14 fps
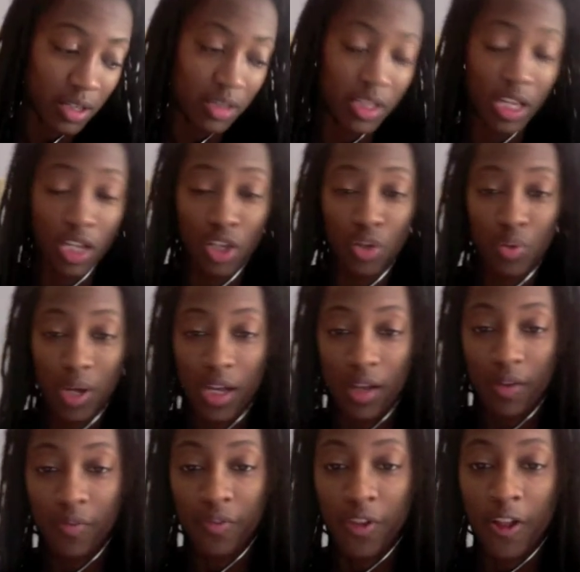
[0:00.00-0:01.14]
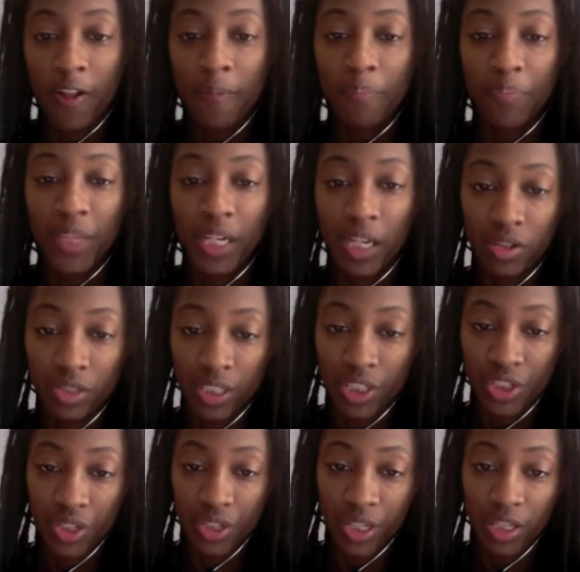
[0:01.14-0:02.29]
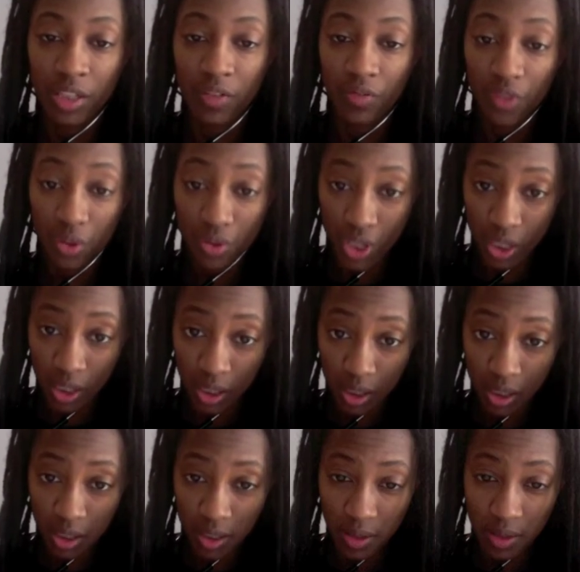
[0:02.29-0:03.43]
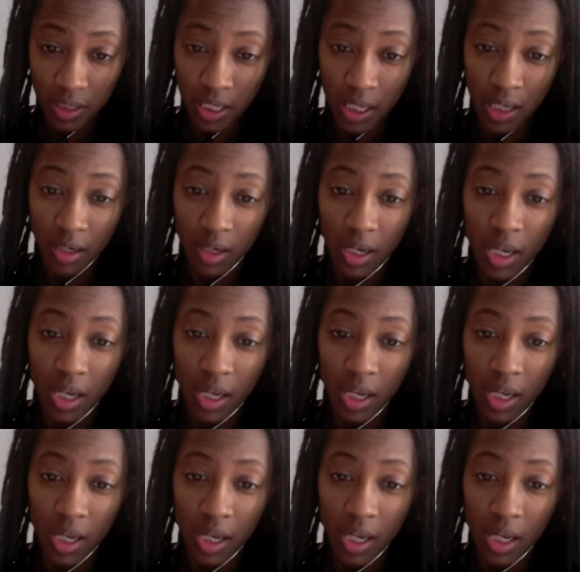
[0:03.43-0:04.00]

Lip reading: that you have an ankle injury in the future, then